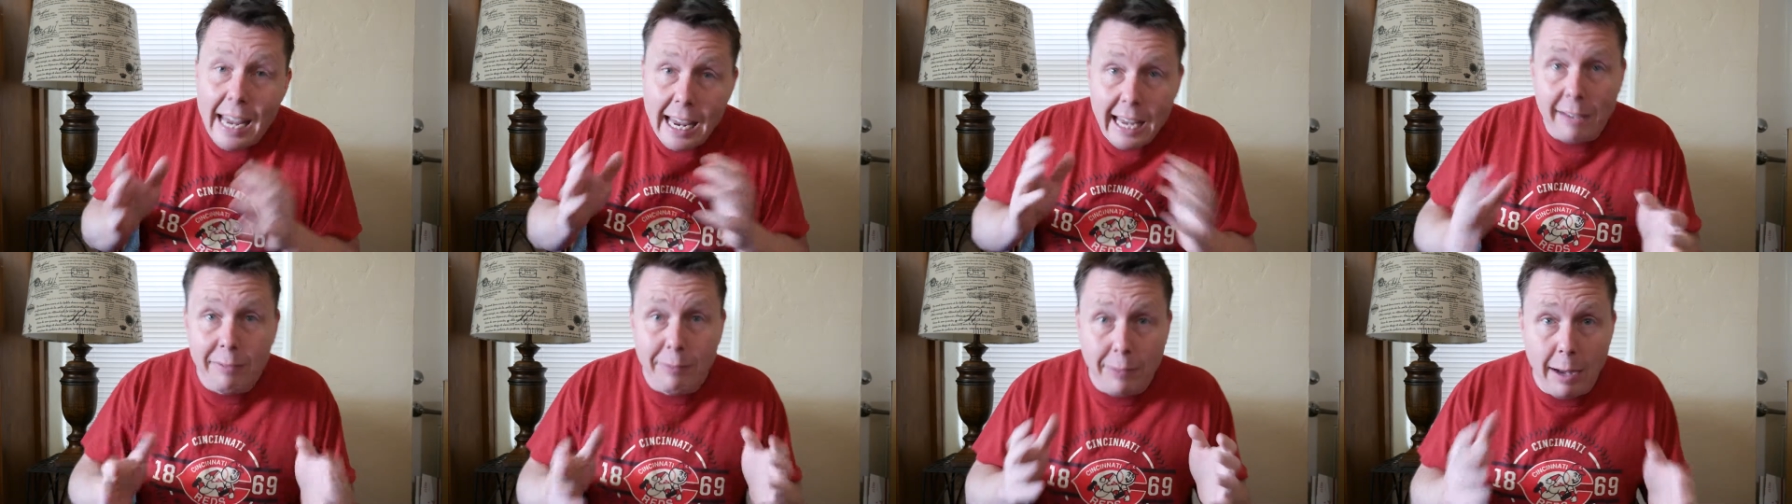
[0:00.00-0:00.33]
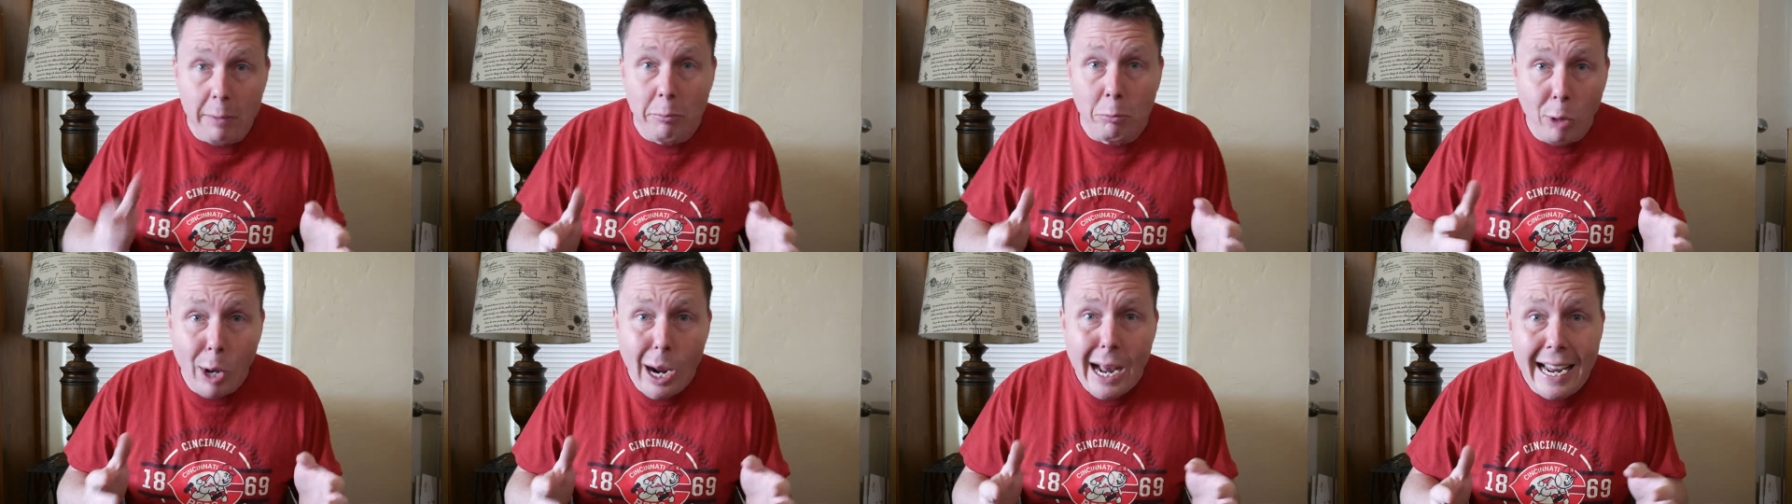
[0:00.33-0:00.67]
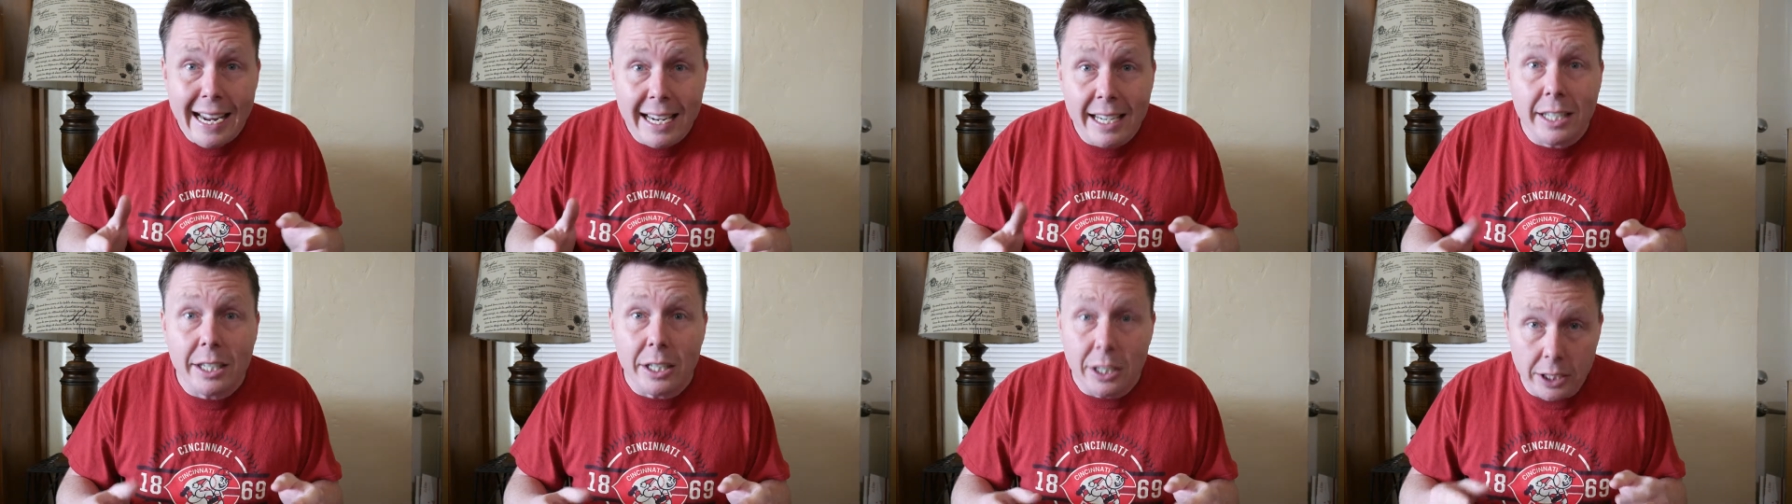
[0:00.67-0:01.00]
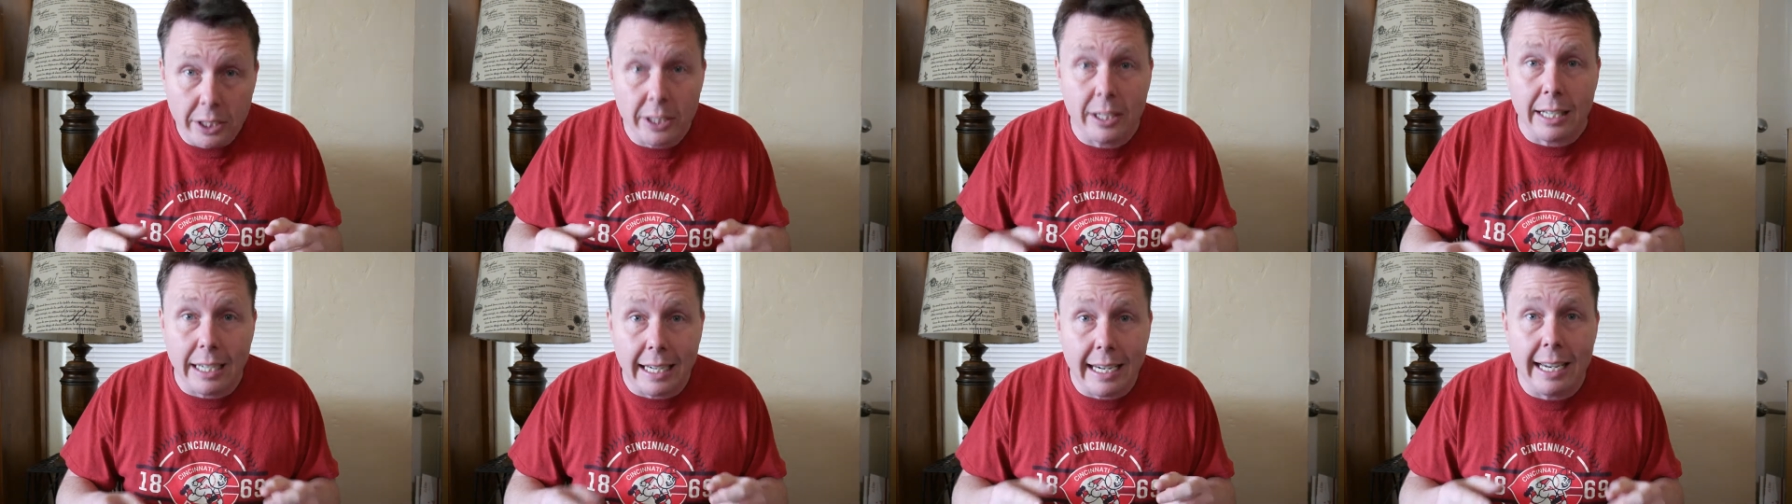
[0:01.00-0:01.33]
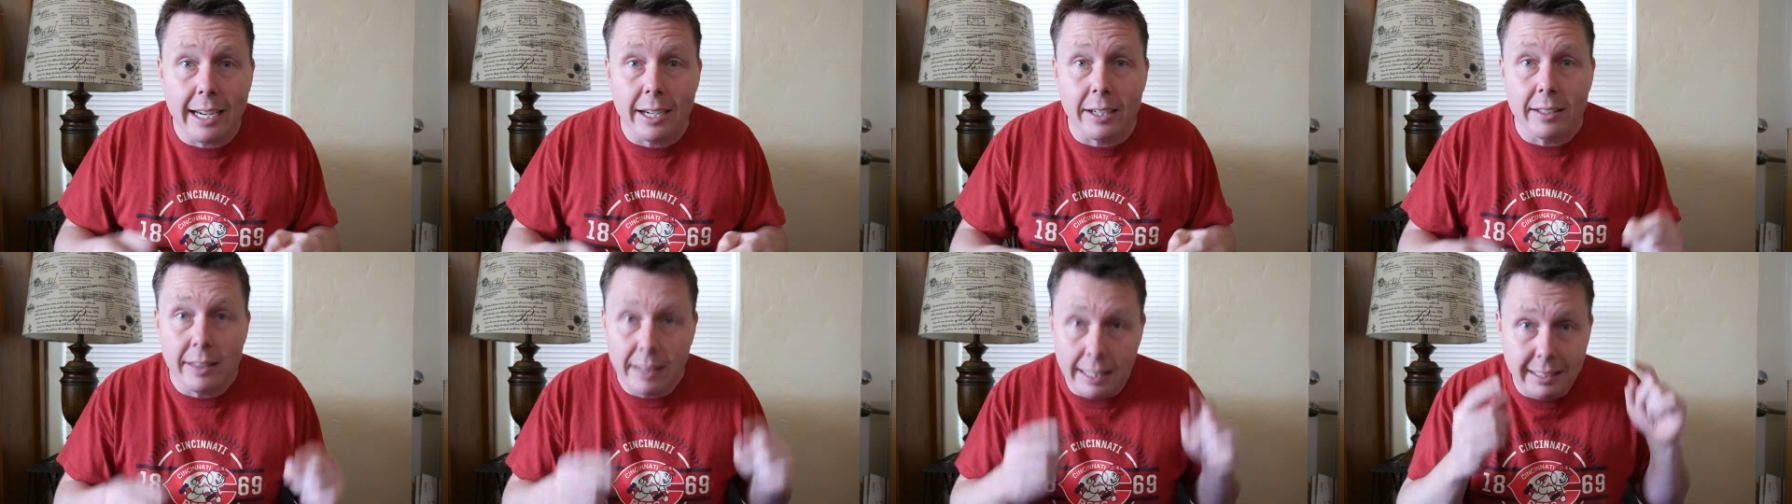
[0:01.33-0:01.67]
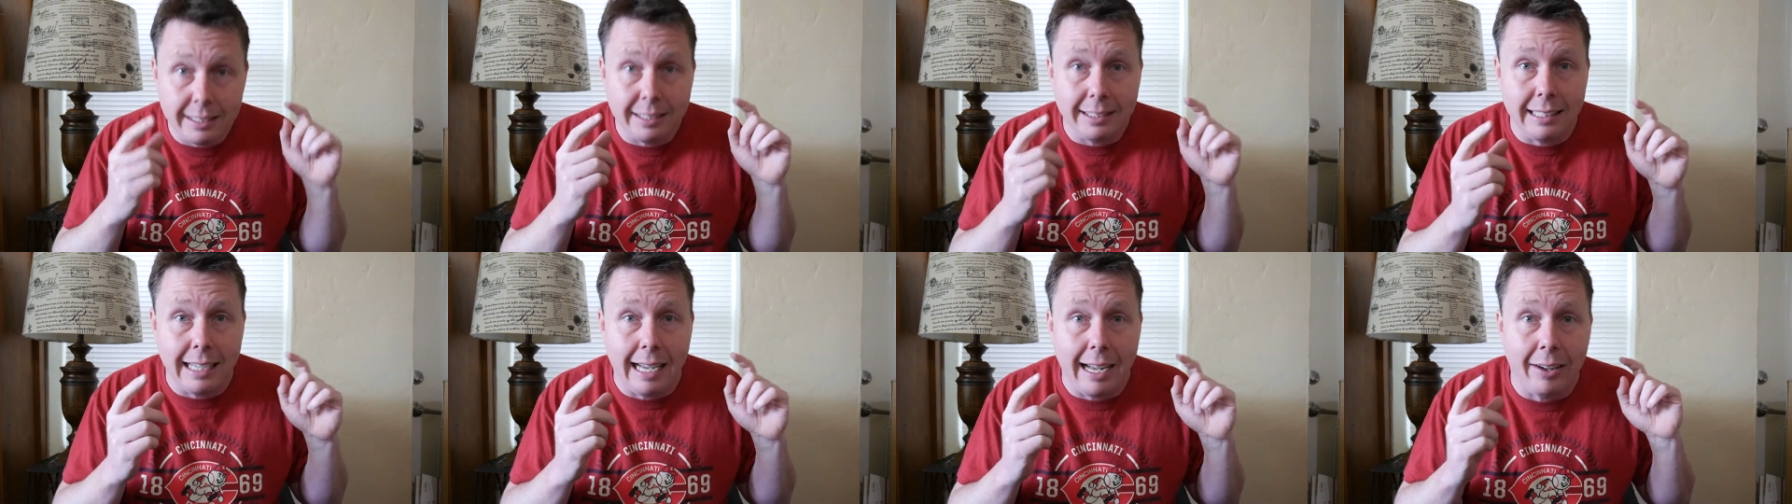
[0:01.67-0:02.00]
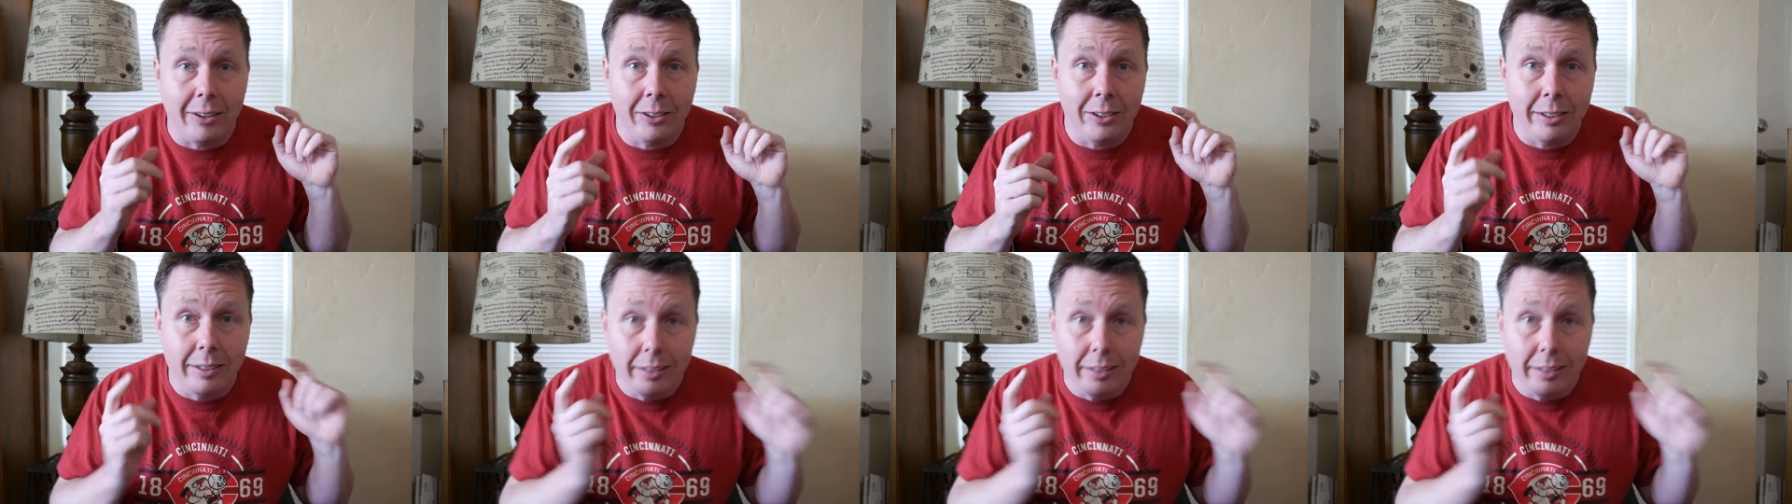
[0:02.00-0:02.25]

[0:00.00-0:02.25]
If I'm right, you're going to hear this sound.